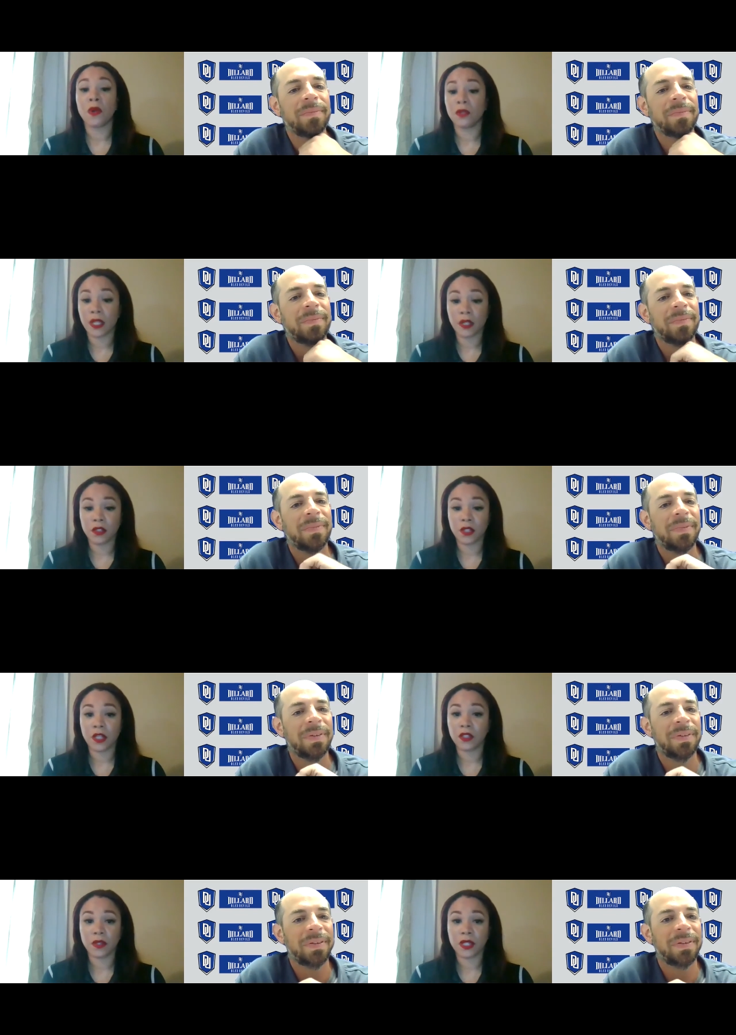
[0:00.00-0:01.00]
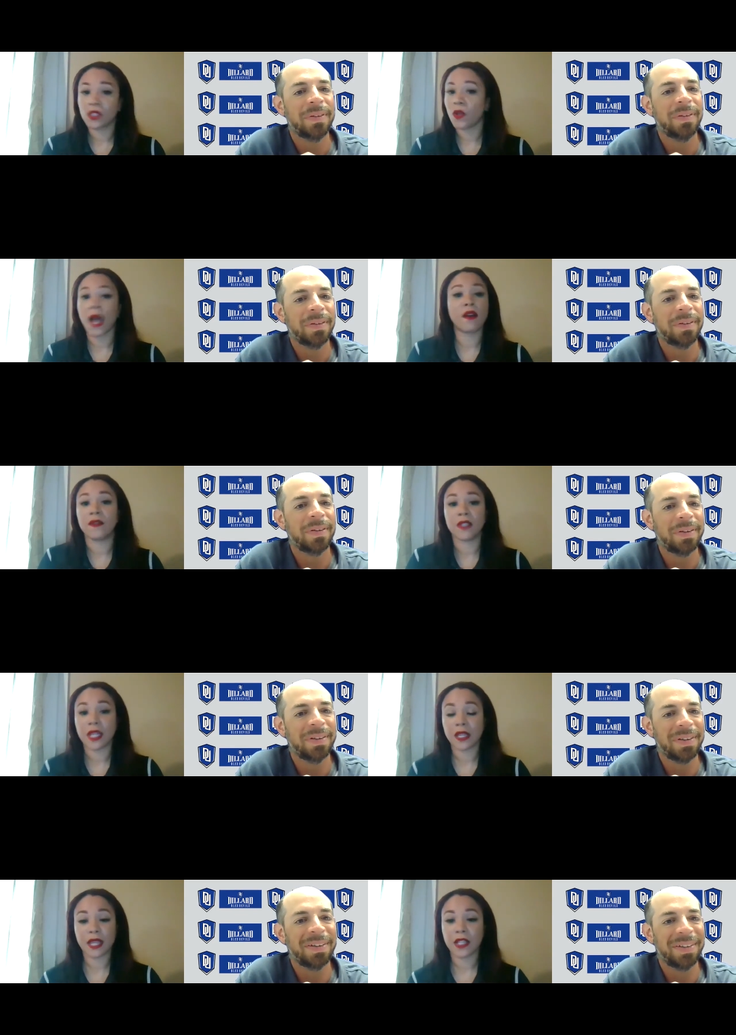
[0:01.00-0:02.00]
Speaker 1: prone to in- injury. So I don't even
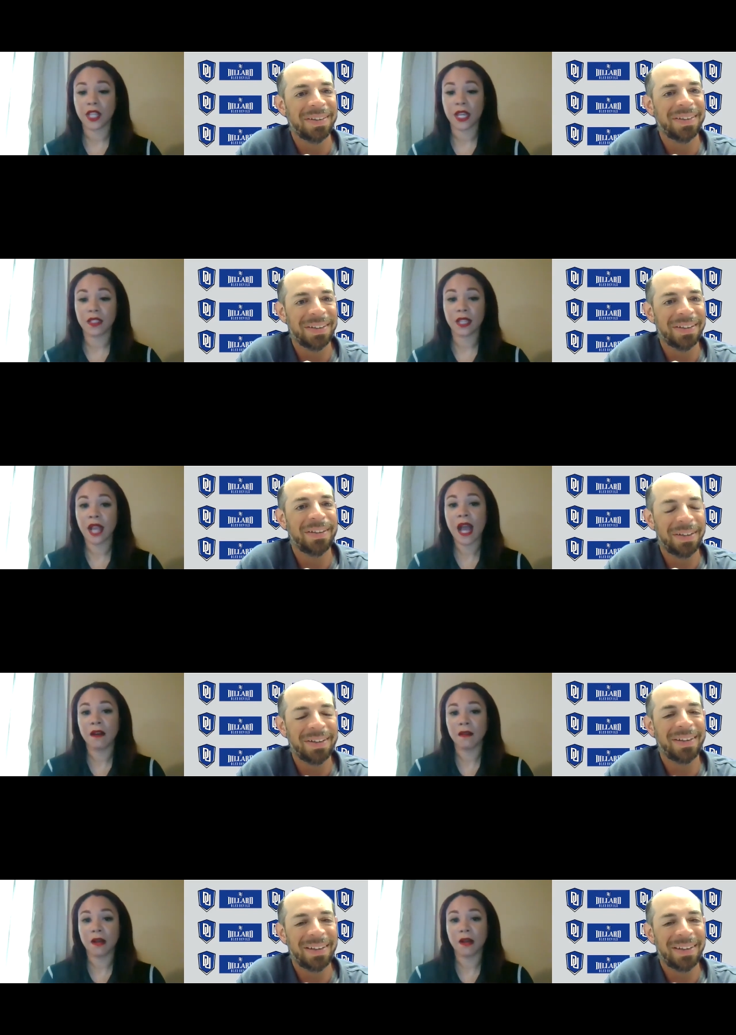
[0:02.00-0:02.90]
take that chance. Like I'll,